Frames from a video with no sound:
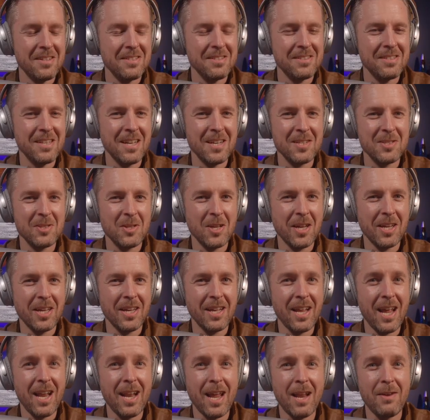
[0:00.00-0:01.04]
Sounds like it.
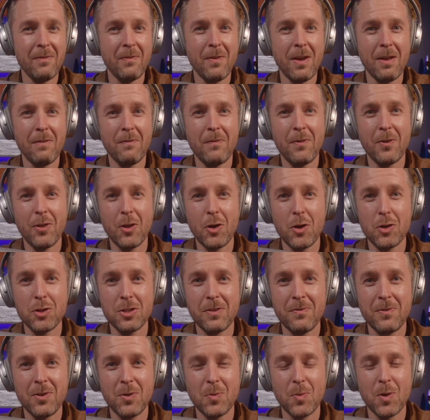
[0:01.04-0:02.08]
And, and, and for those
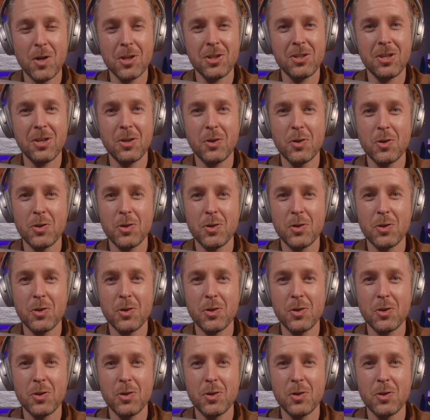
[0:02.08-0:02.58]
of you watching who